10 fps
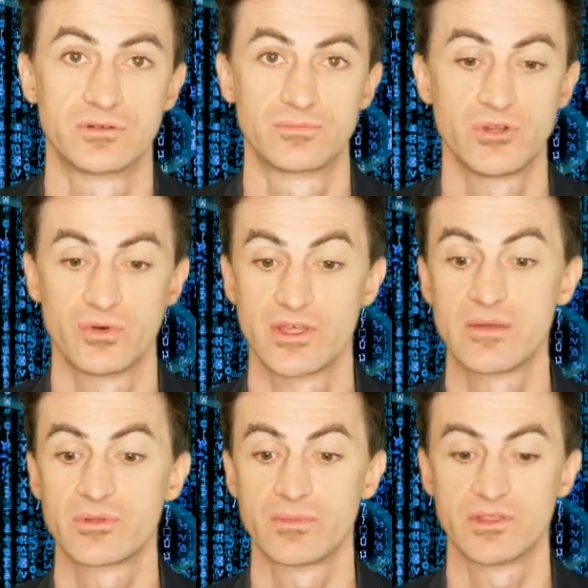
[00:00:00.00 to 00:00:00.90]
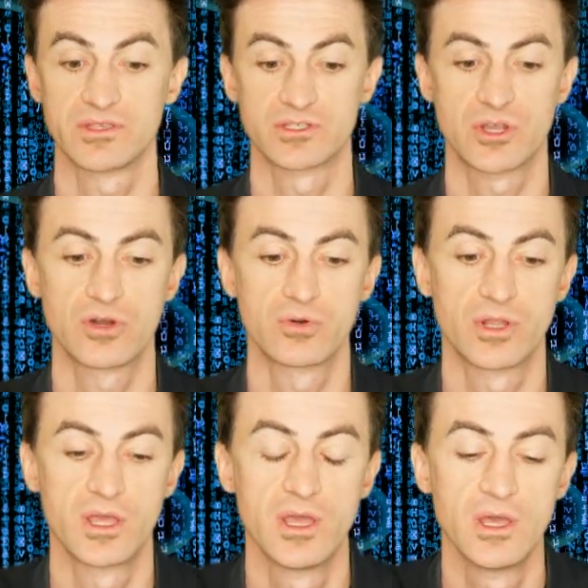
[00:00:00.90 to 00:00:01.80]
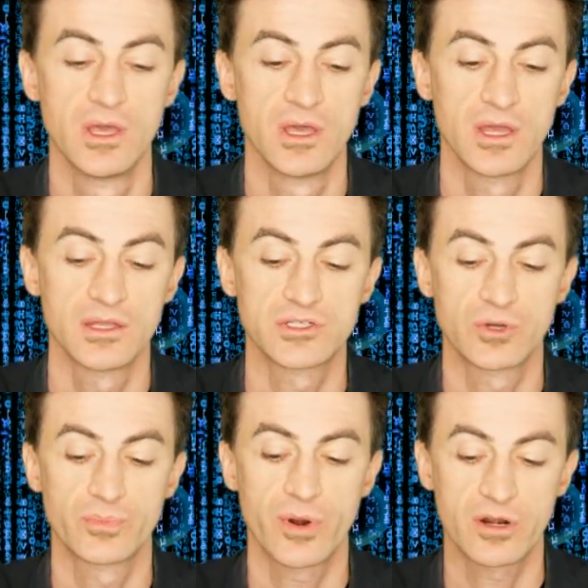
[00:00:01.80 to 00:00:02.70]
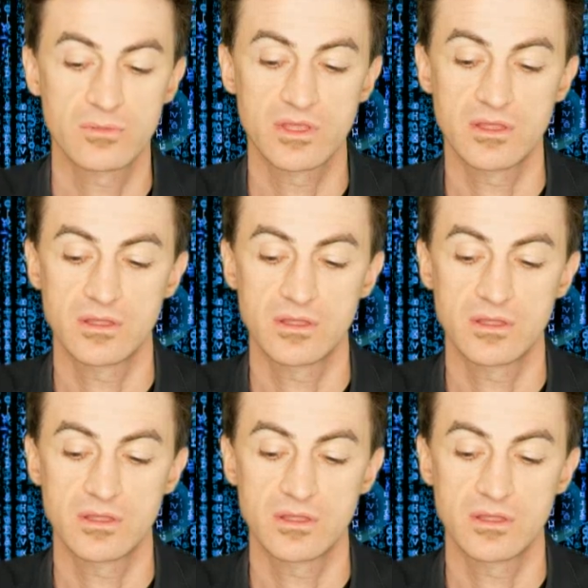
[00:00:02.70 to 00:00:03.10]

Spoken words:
implement this code. And so part of me,